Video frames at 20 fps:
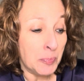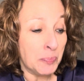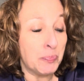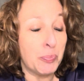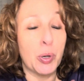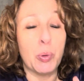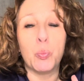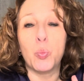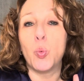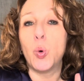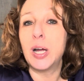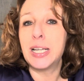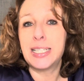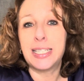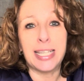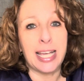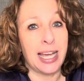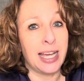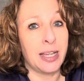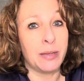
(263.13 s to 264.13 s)
But one
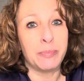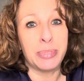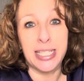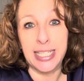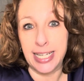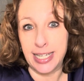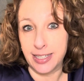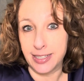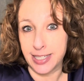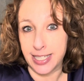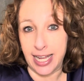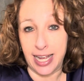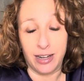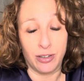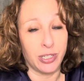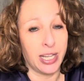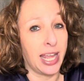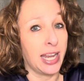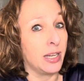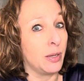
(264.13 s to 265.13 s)
time stands
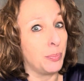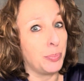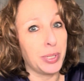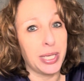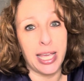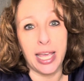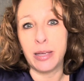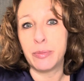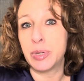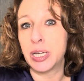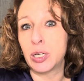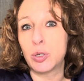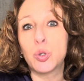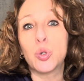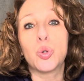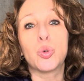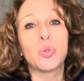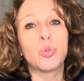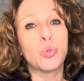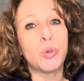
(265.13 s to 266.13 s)
out, and it became
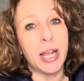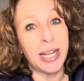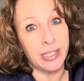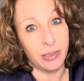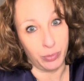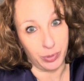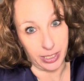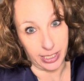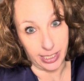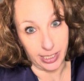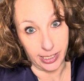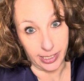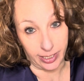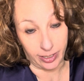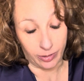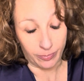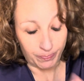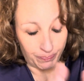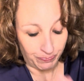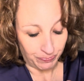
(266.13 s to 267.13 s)
incredibly clear.